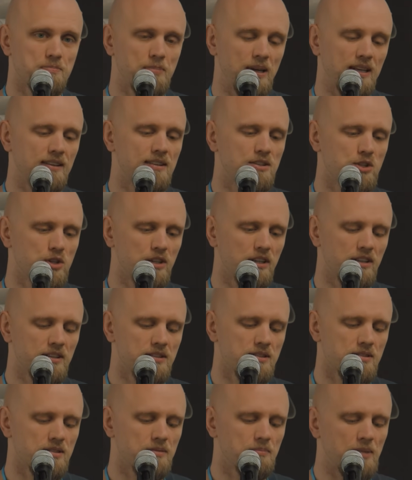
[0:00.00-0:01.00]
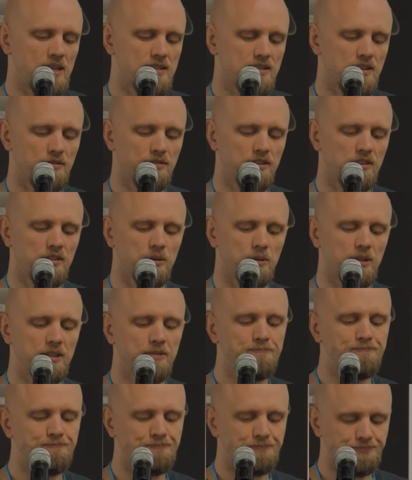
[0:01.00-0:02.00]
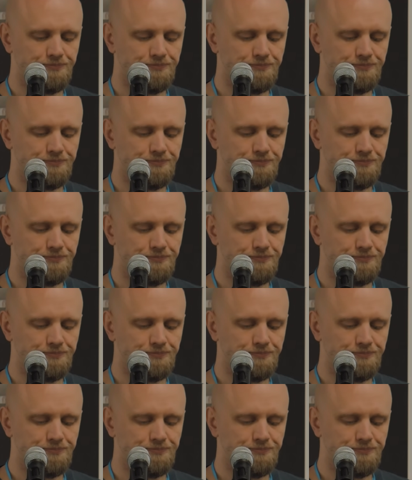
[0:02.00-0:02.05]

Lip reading: paid engineers, myself included.